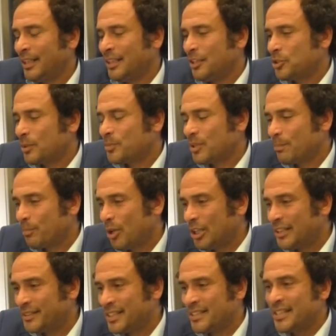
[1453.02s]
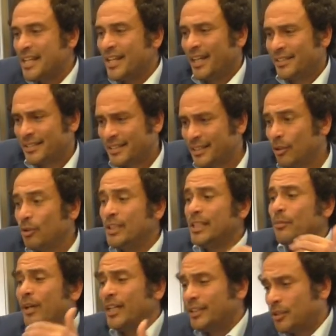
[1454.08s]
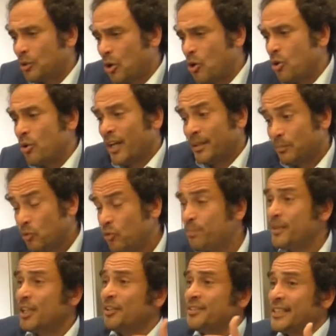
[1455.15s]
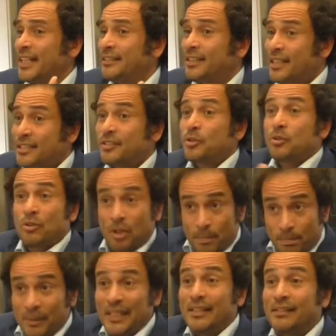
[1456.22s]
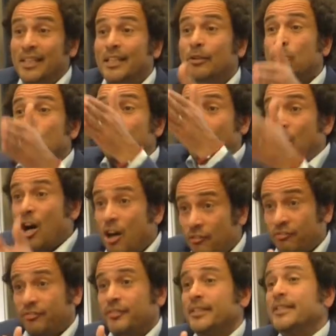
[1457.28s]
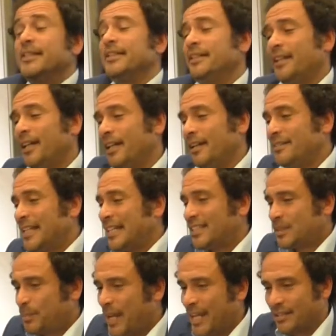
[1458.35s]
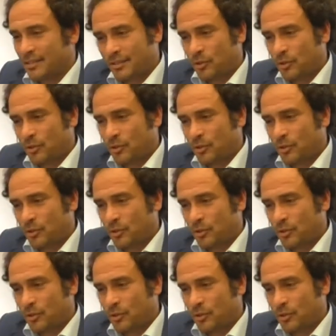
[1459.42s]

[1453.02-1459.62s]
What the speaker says: Egyptian politics, and that the only way to go and move beyond that is to completely close off that space.